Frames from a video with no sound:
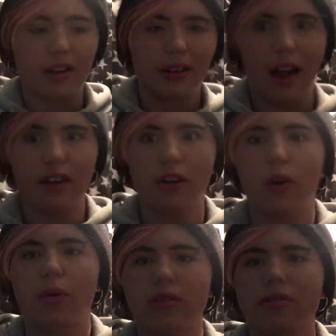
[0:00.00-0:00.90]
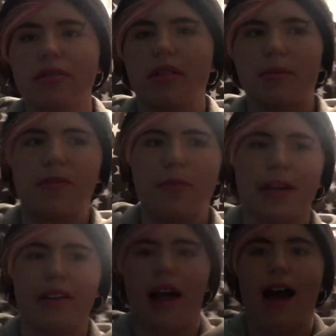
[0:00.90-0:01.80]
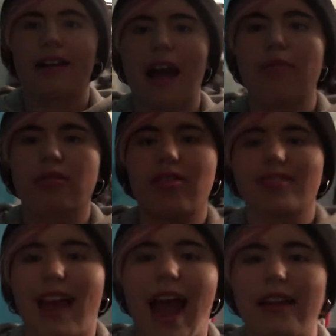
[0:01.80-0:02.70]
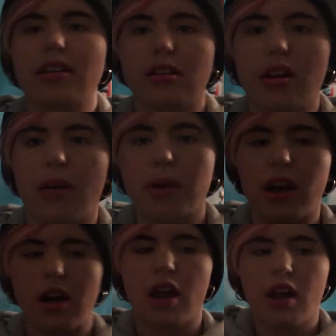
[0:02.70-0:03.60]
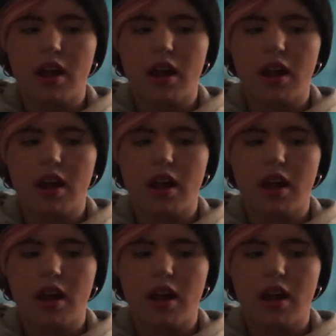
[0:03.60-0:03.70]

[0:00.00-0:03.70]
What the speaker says: like, you don't want them to be, like, announced dead, you know what I mean?